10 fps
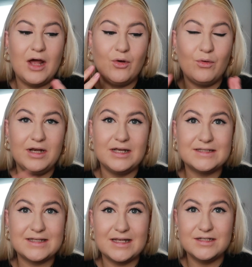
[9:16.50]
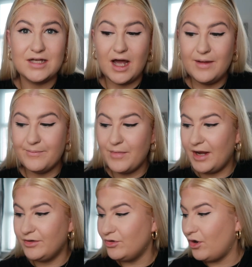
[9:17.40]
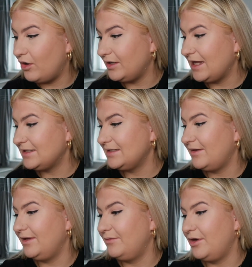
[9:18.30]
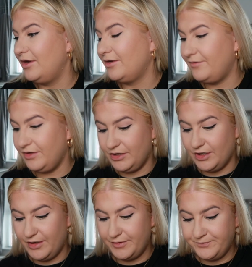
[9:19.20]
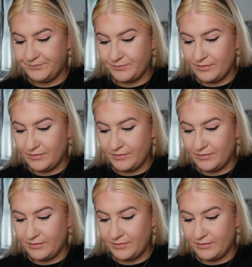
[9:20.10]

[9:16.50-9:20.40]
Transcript: an oilier skin type, might not necessarily work for you.